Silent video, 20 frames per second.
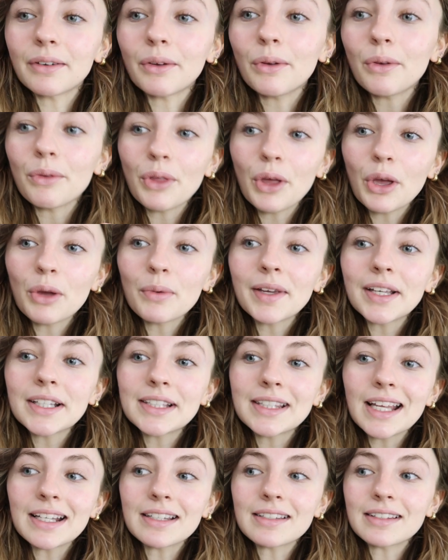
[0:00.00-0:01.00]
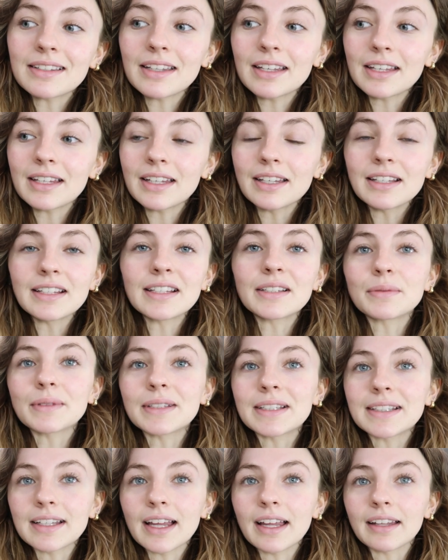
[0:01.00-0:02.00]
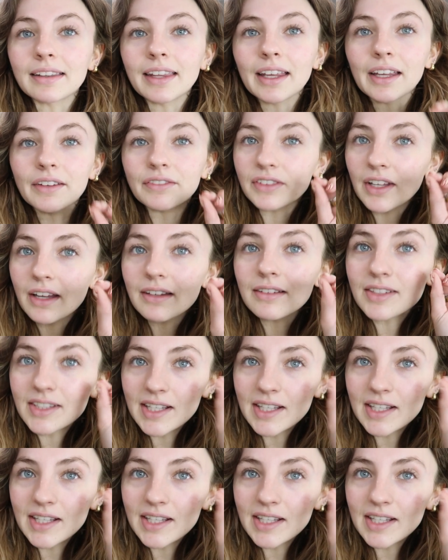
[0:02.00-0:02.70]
Although we said the yeast was dead, they have done